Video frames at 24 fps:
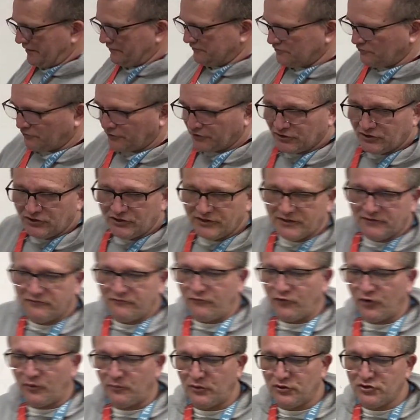So we're going to look at
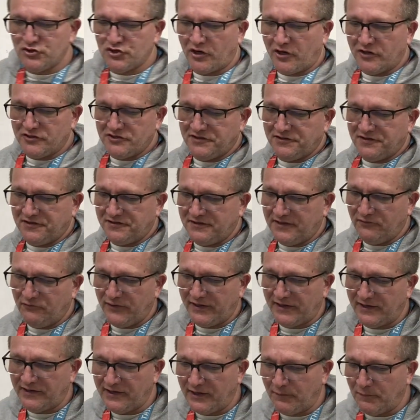formal charges to see if we
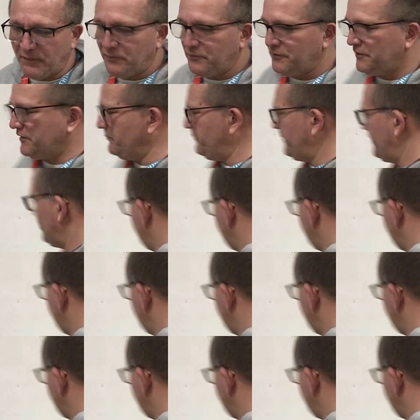can come up with the best